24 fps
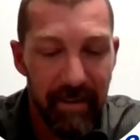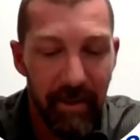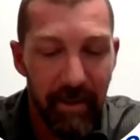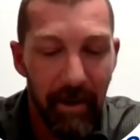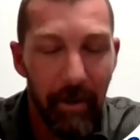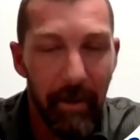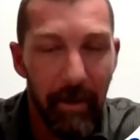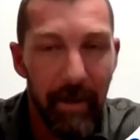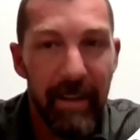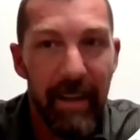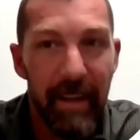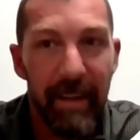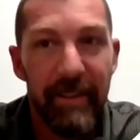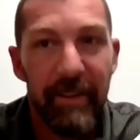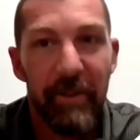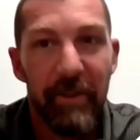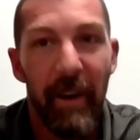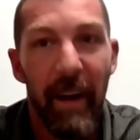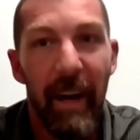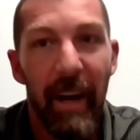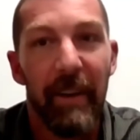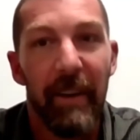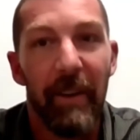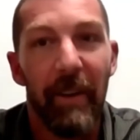you know, it's
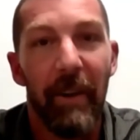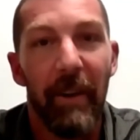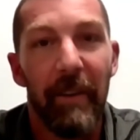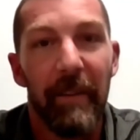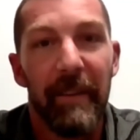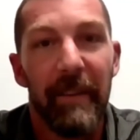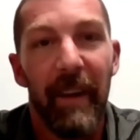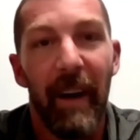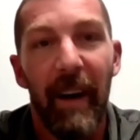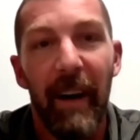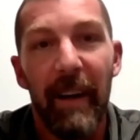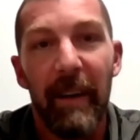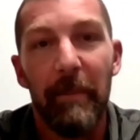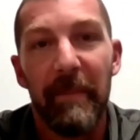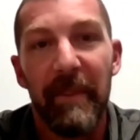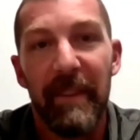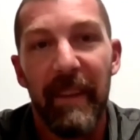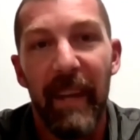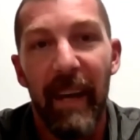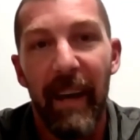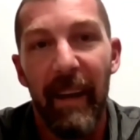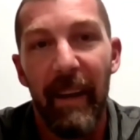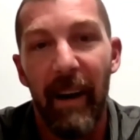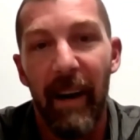tracking all the times
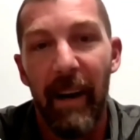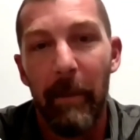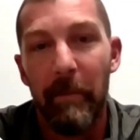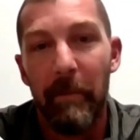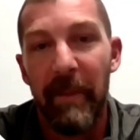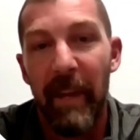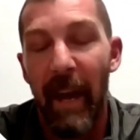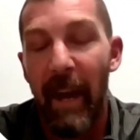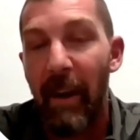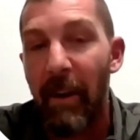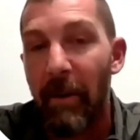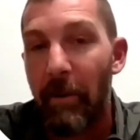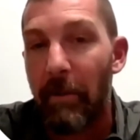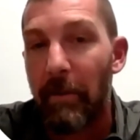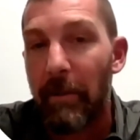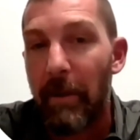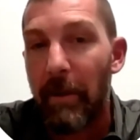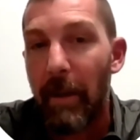that I'm down.